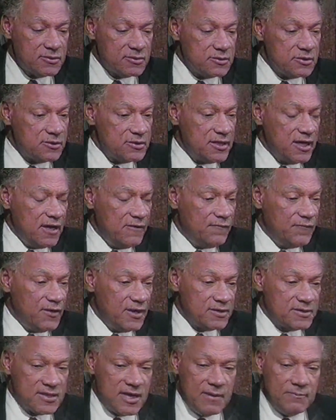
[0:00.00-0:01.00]
Today, for
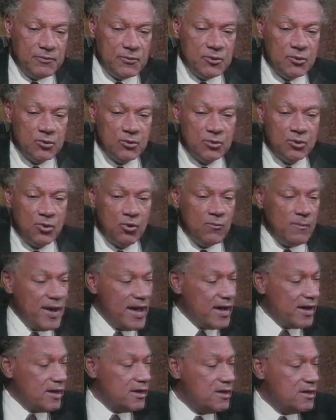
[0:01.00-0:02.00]
example, you could go
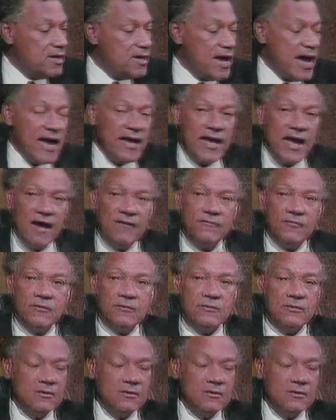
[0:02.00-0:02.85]
back. I have a